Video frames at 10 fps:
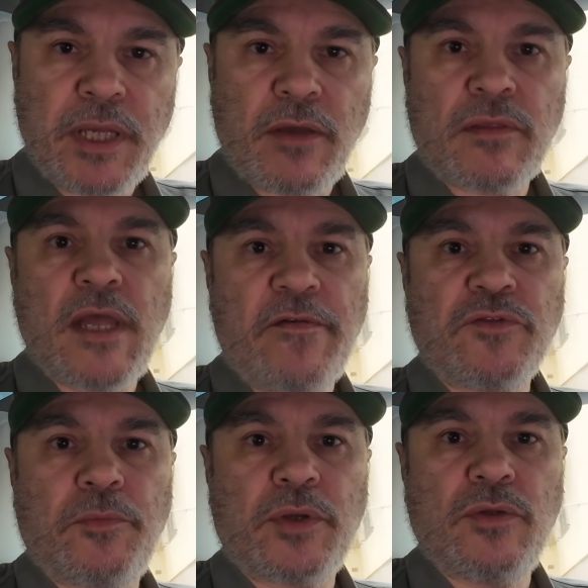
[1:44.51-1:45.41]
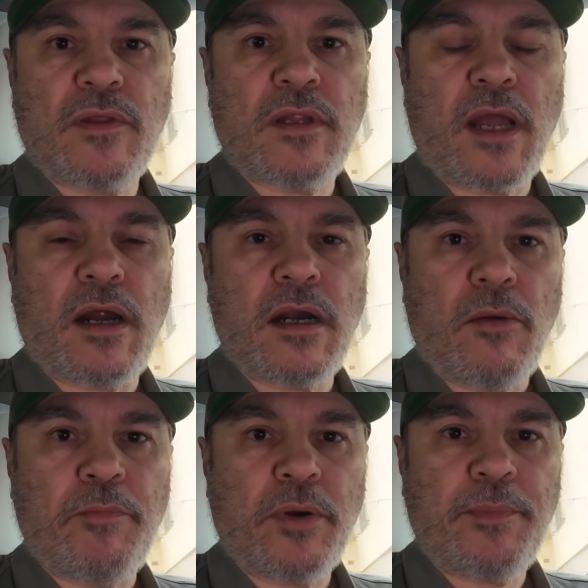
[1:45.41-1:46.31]
because you have to produce the car
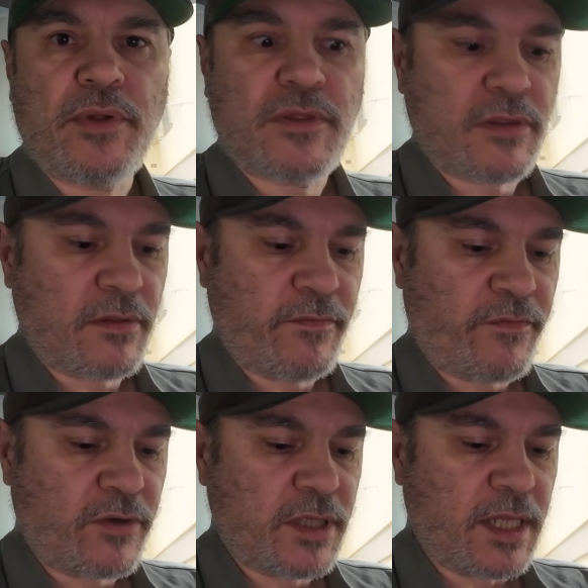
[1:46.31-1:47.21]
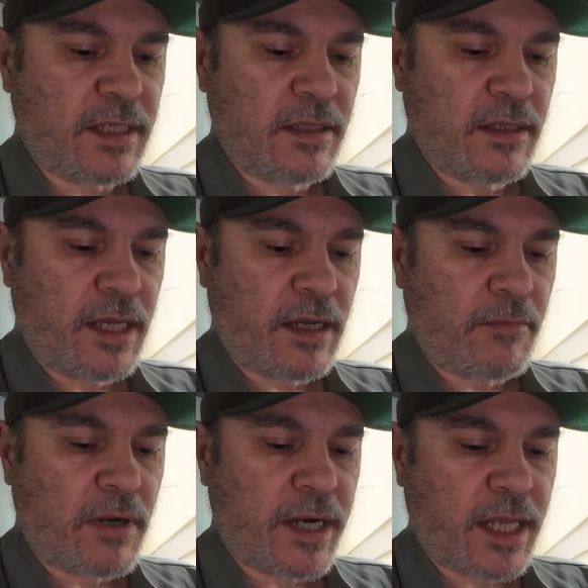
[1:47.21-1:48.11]
on purpose for that
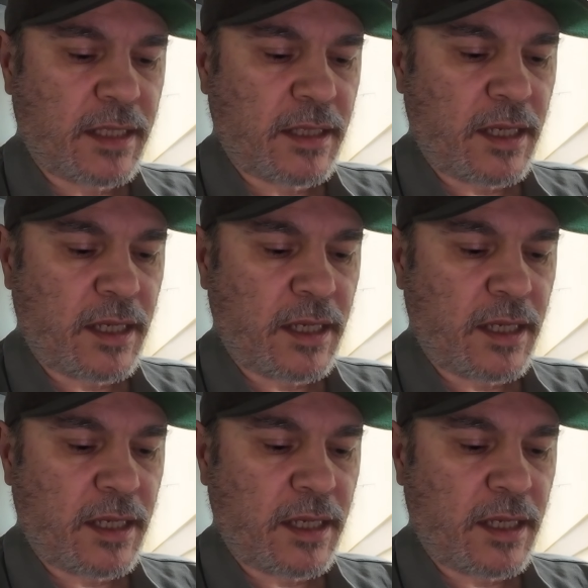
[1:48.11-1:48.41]
market.